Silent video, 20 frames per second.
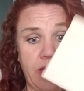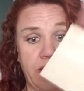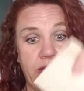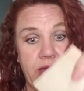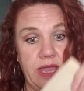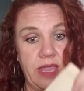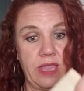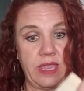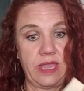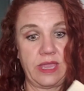
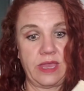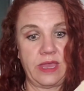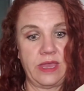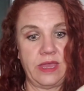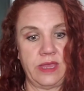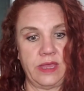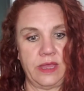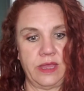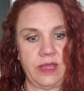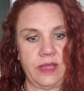I
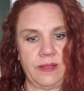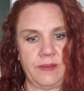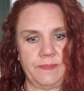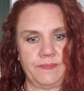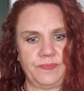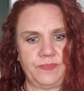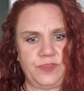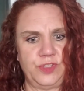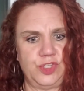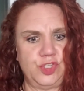
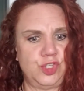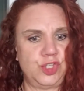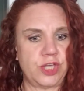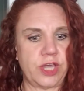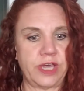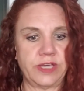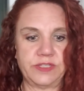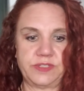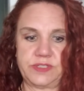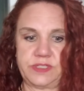
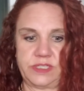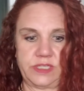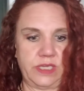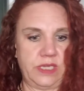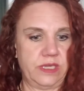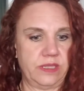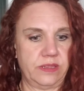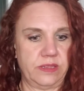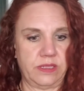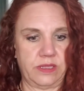just
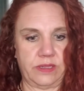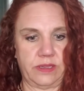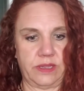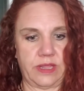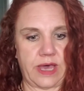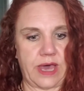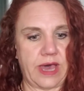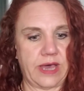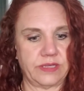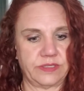in the
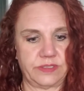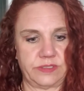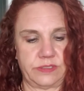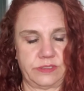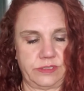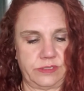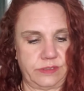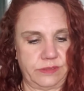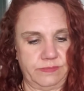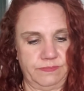
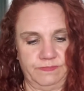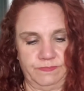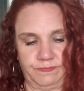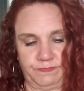last,